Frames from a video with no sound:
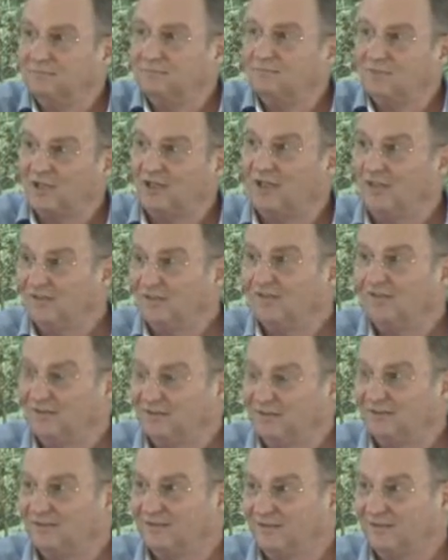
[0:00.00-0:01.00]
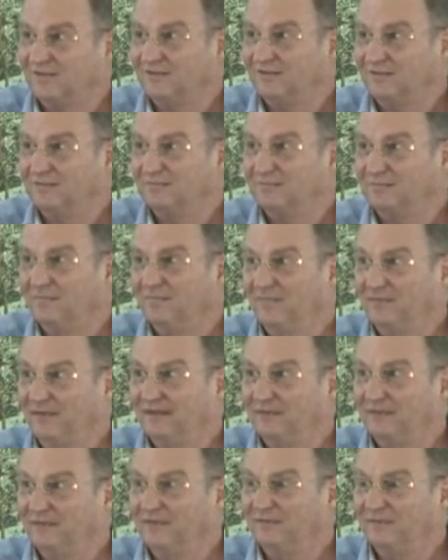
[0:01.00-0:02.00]
changing this system
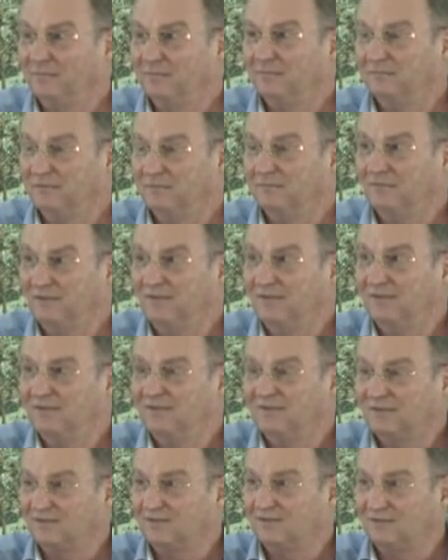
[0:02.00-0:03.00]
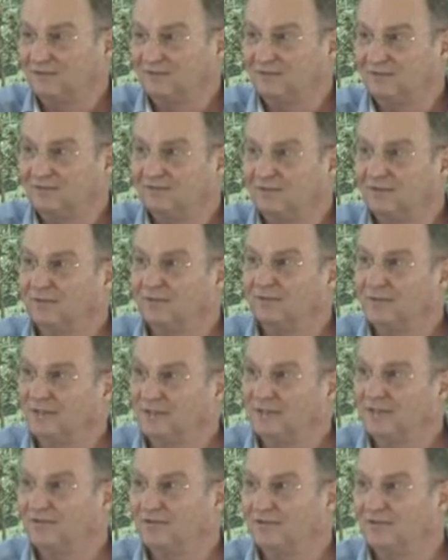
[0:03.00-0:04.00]
then of these of these
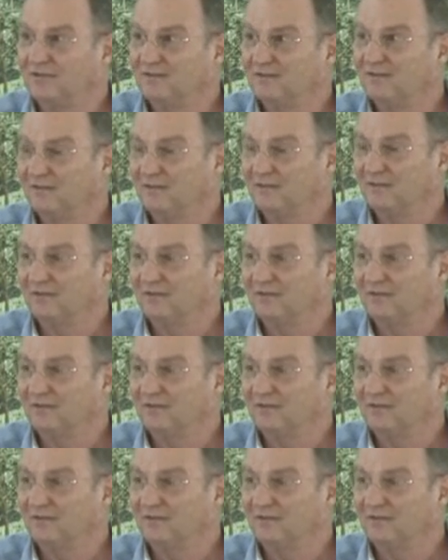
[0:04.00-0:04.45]
recommendations in